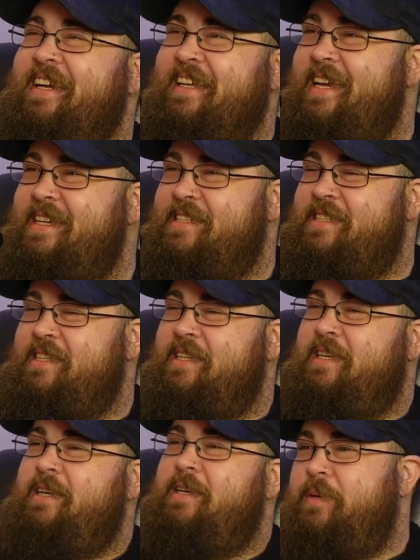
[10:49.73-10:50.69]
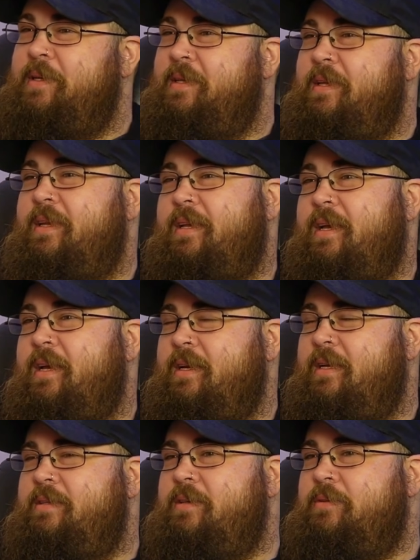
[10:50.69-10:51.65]
Yes, but
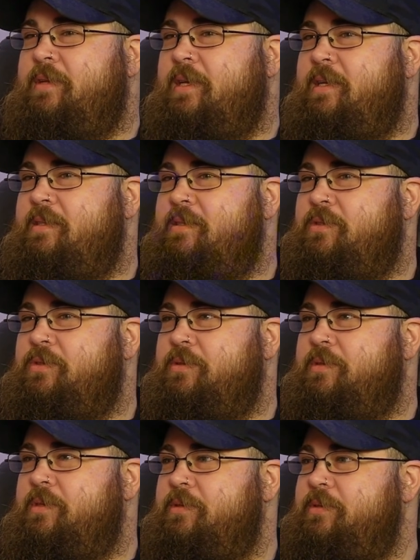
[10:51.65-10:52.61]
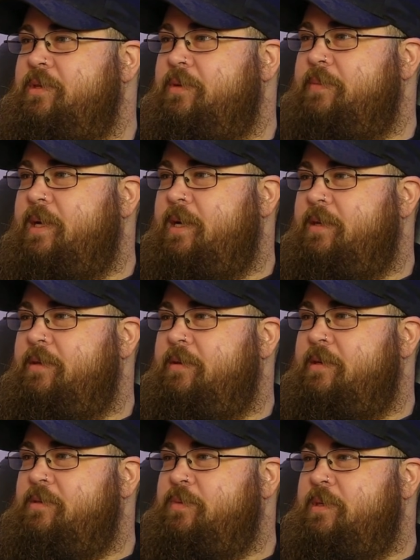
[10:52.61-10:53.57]
I don't think he's a true sociopath,
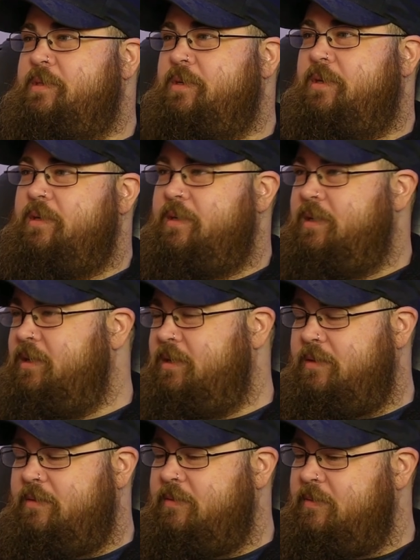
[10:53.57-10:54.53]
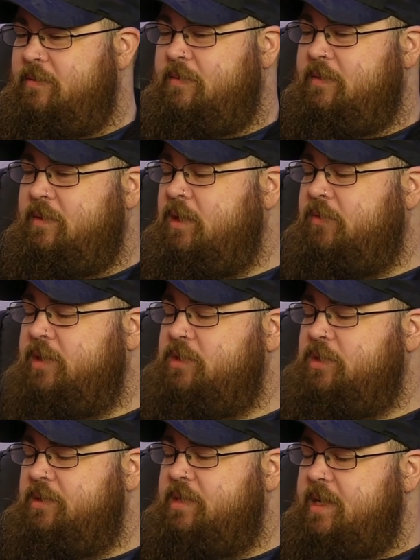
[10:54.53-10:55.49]
as we saw in the
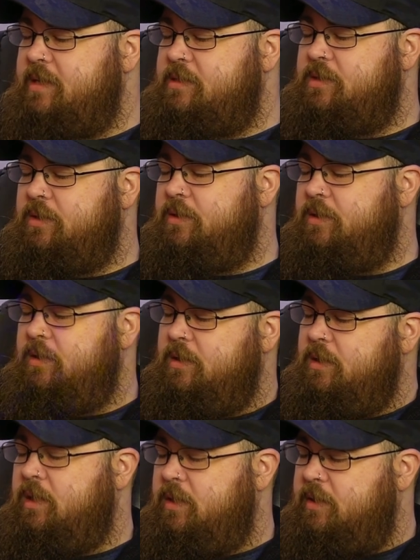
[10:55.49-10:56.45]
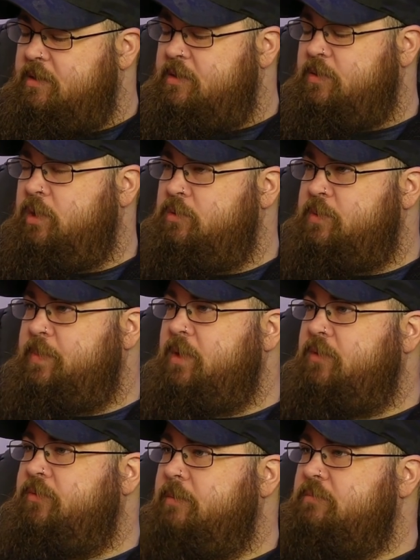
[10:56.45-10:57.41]
original Dexter. It was
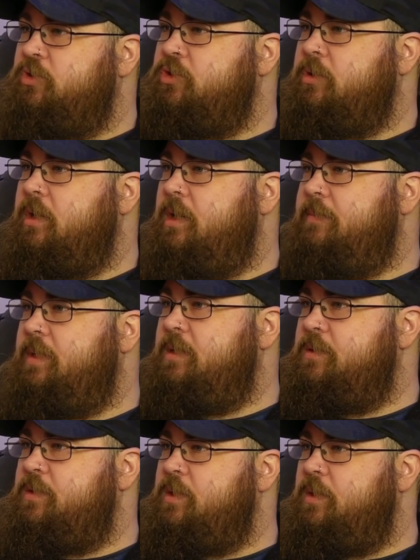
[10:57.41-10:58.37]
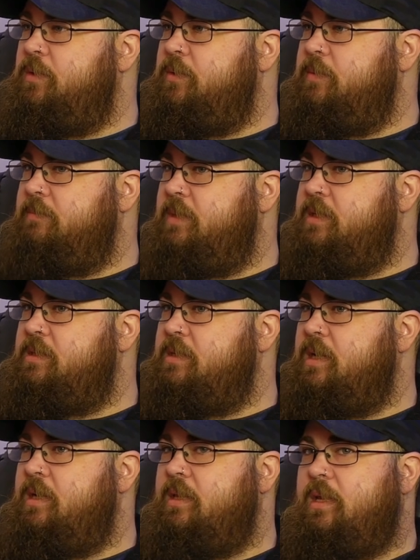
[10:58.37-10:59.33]
built from trauma, so it's
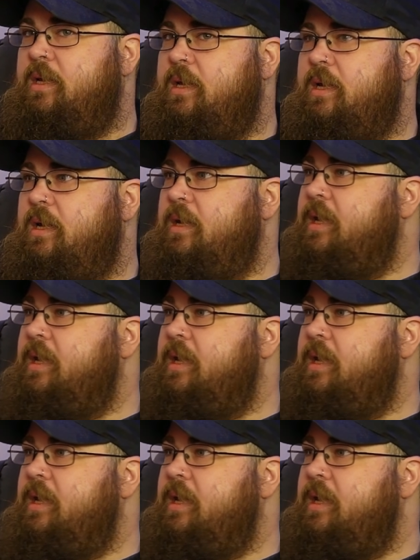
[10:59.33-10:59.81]
not like a